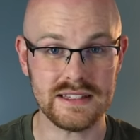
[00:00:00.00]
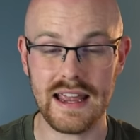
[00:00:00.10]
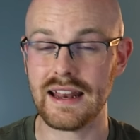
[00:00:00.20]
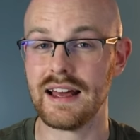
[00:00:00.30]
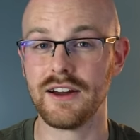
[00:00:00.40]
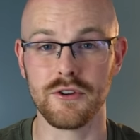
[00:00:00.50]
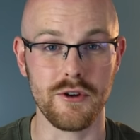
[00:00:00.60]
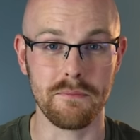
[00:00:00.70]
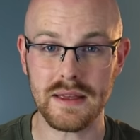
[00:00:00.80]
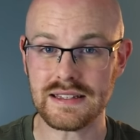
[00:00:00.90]
data or
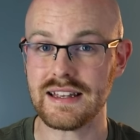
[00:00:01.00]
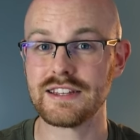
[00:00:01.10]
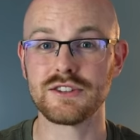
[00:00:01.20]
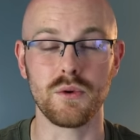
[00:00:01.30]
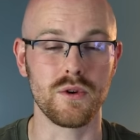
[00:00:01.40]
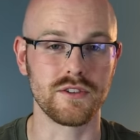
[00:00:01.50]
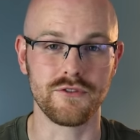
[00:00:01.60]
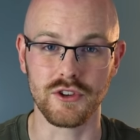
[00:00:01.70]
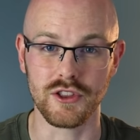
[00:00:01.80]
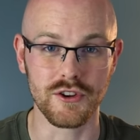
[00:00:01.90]
your business or
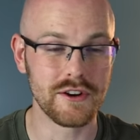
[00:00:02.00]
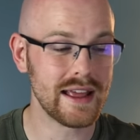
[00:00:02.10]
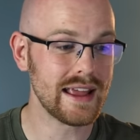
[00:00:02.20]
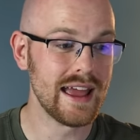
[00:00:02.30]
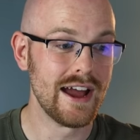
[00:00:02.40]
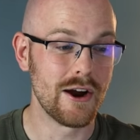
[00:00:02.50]
for learning